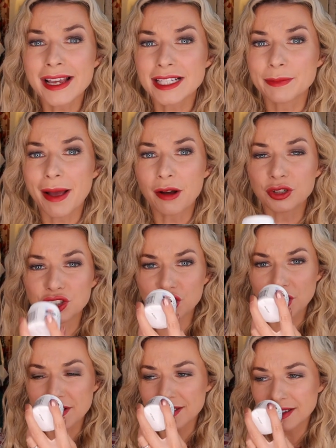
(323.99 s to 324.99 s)
it smells
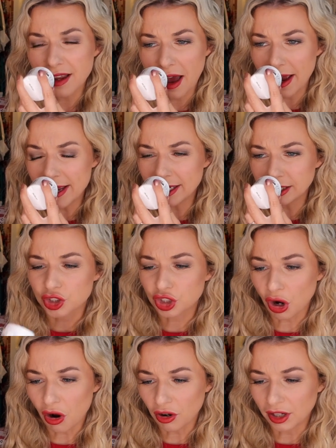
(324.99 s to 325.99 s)
just like
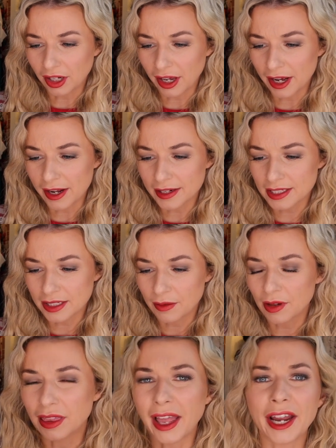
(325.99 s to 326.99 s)
chocolate.
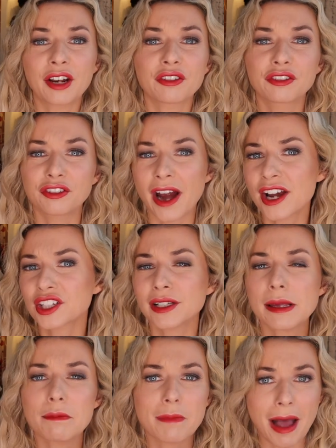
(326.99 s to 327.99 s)
Like
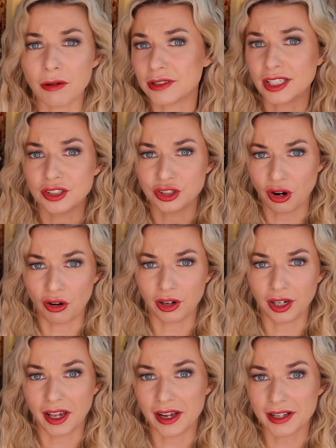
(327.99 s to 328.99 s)
freshly melted
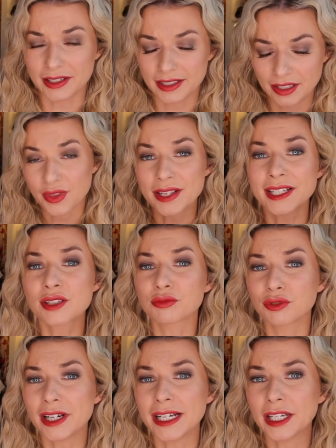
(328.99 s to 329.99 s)
chocolate. This is
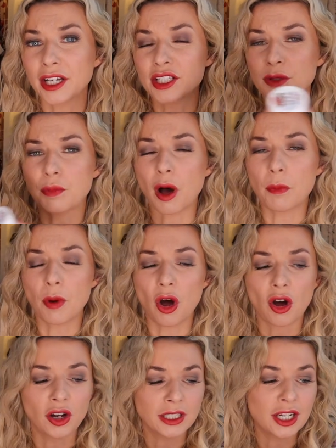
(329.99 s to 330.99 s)
really good to pop
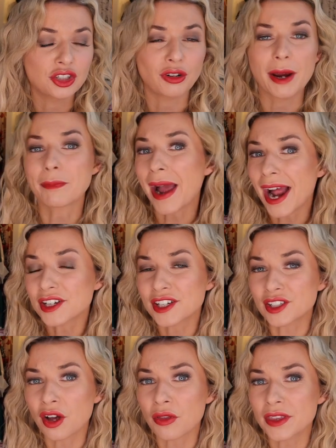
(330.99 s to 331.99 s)
on dry
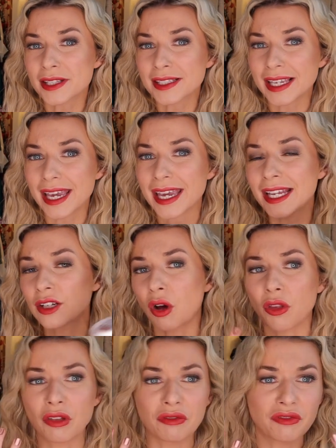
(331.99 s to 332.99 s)
patches on the skin,
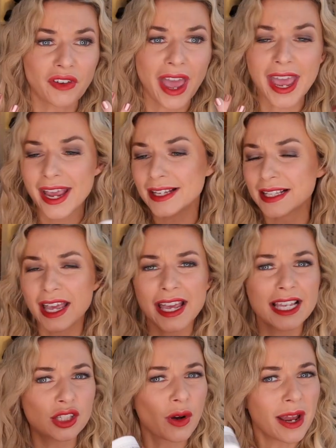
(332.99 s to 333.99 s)
on the face.
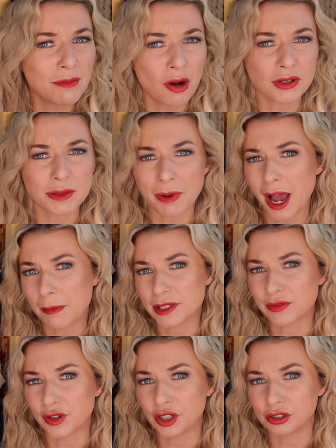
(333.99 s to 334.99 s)
It's quite
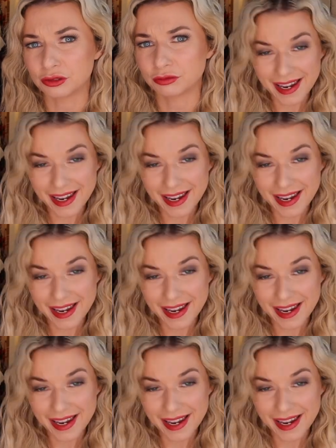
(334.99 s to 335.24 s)
multi-purposeful.